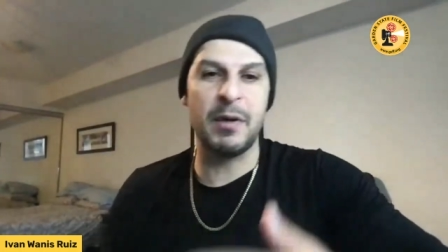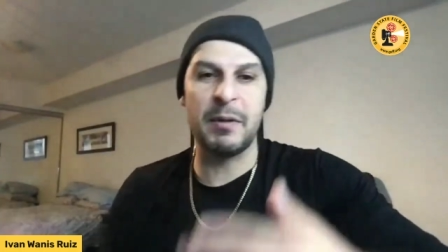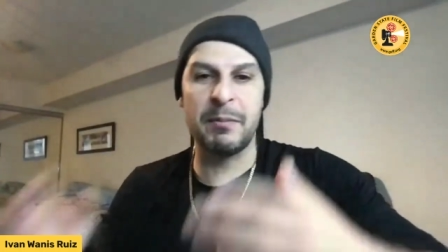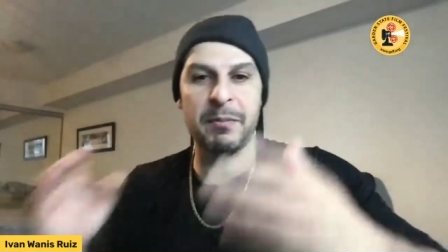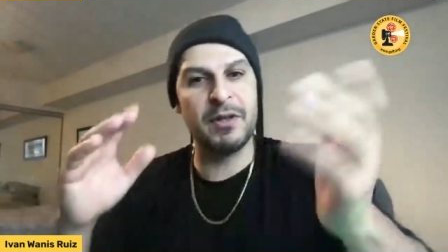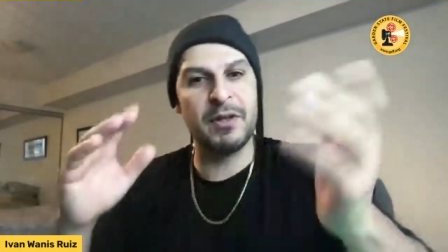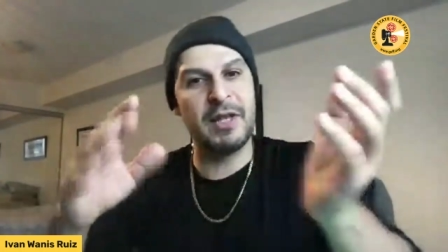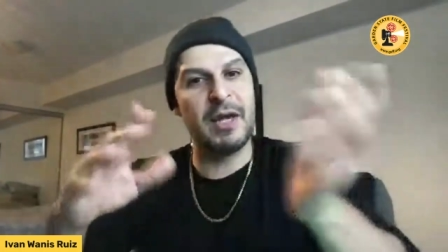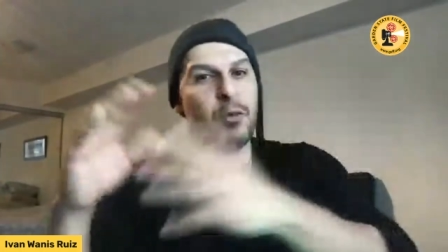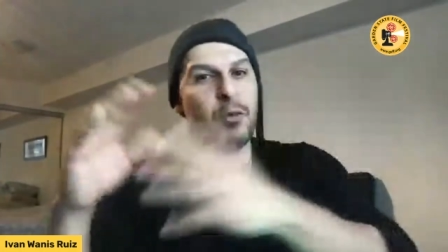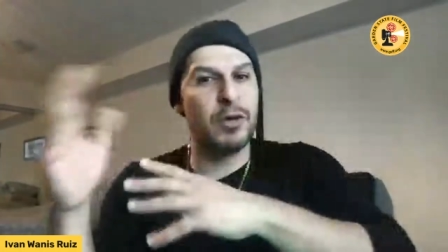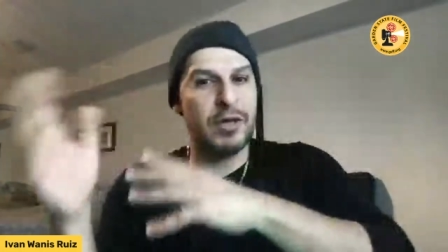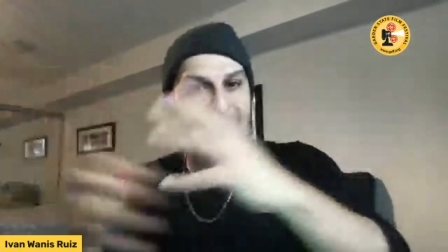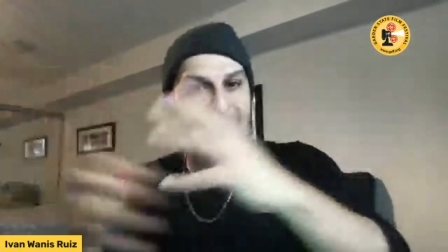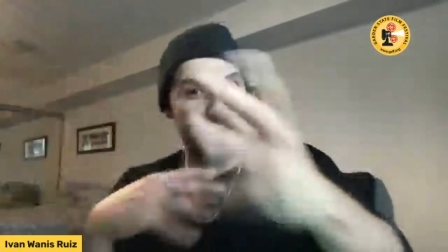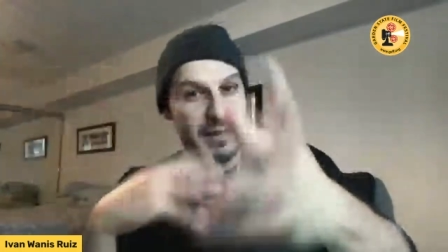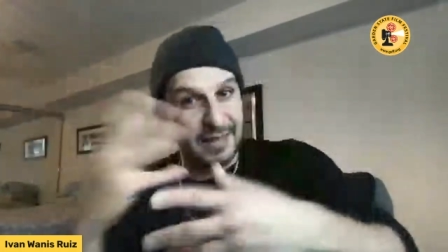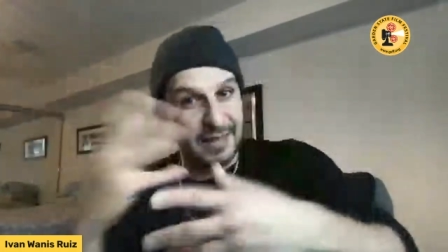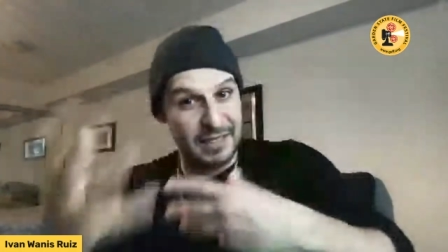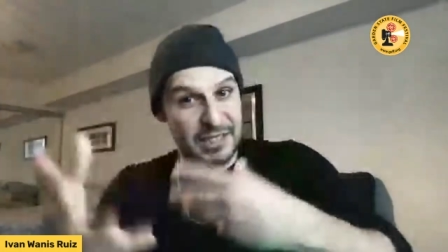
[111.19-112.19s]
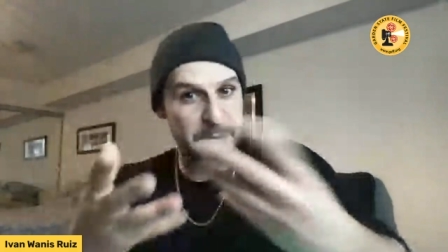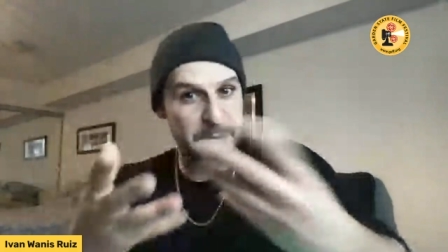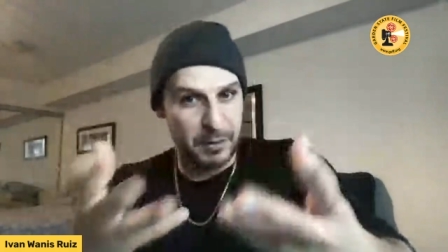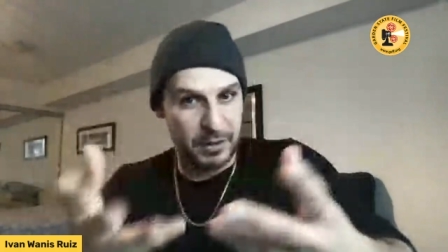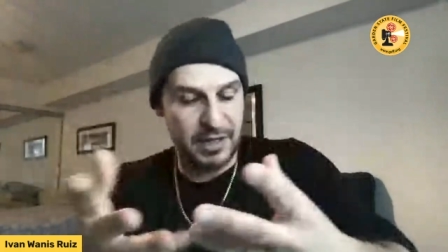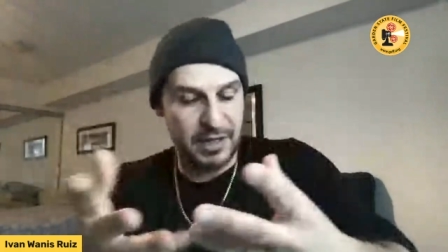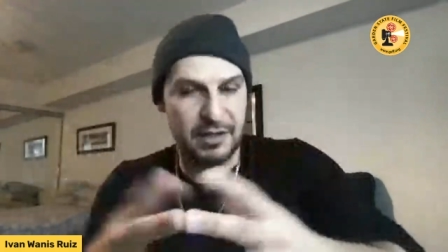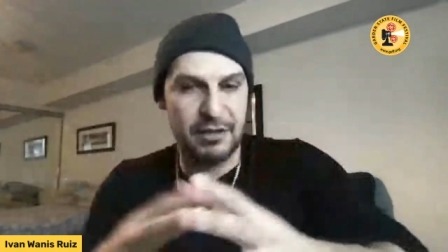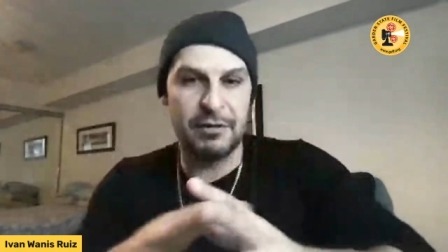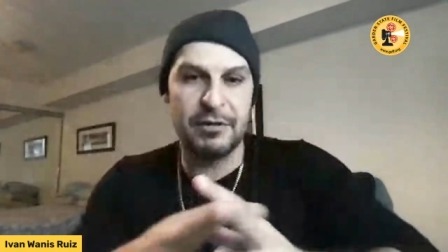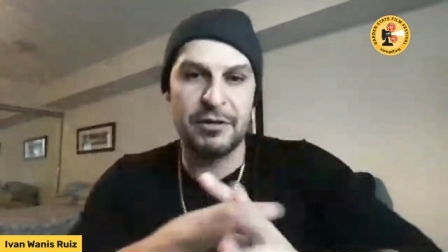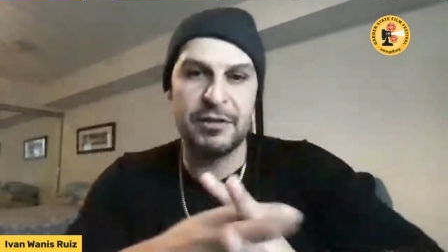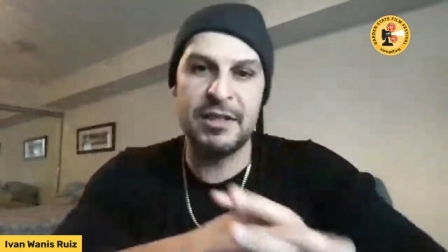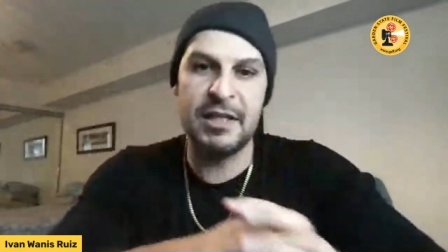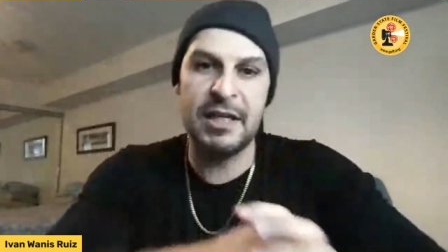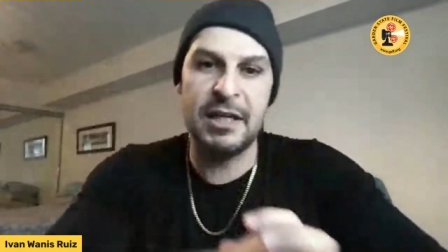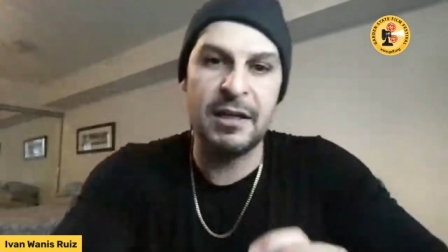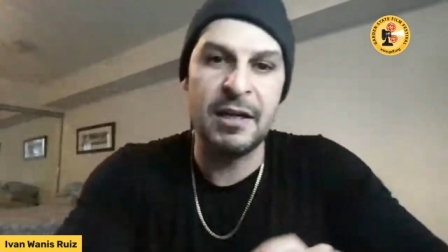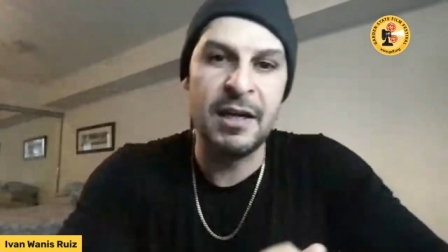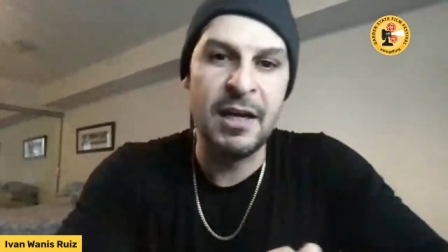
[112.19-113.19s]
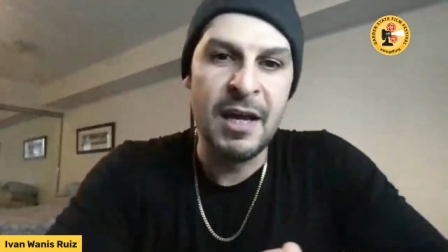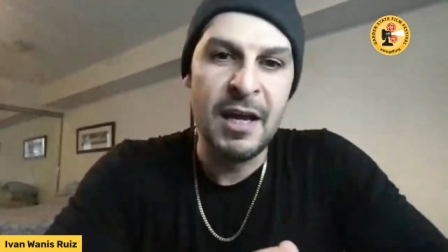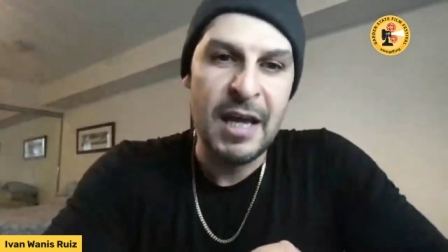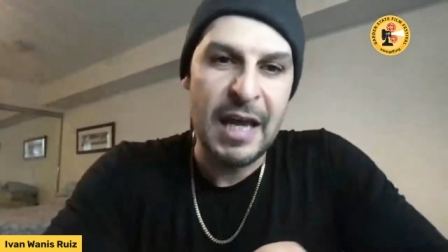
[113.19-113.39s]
but they weren't in this particular scene.